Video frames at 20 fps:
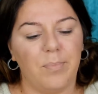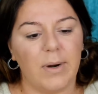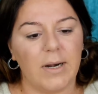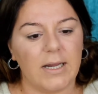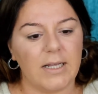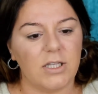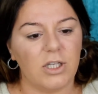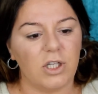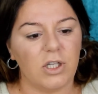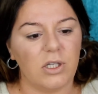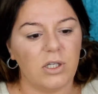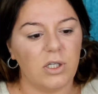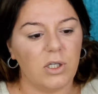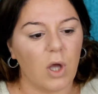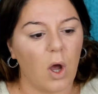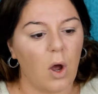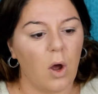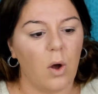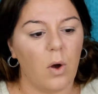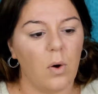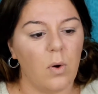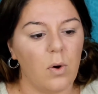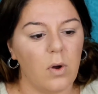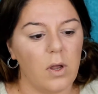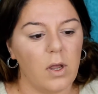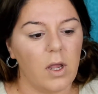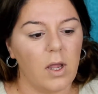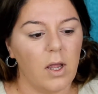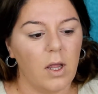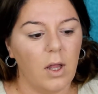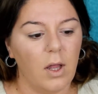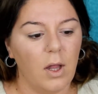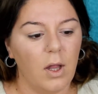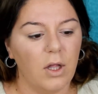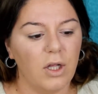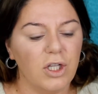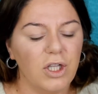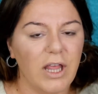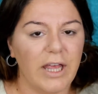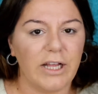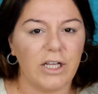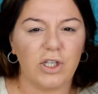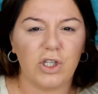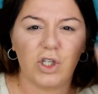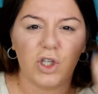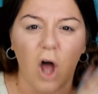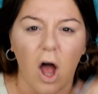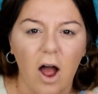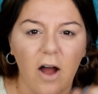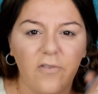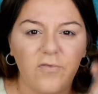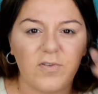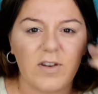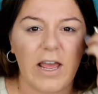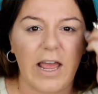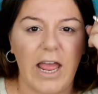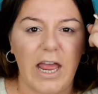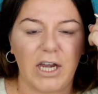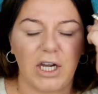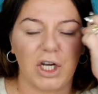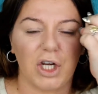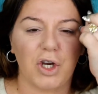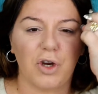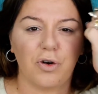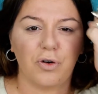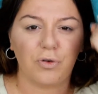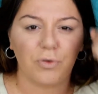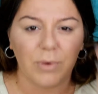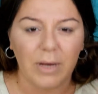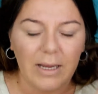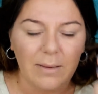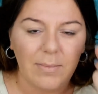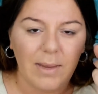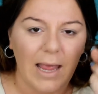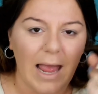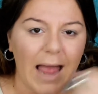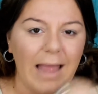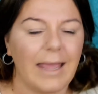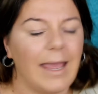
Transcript: but it's so like soft and creamy.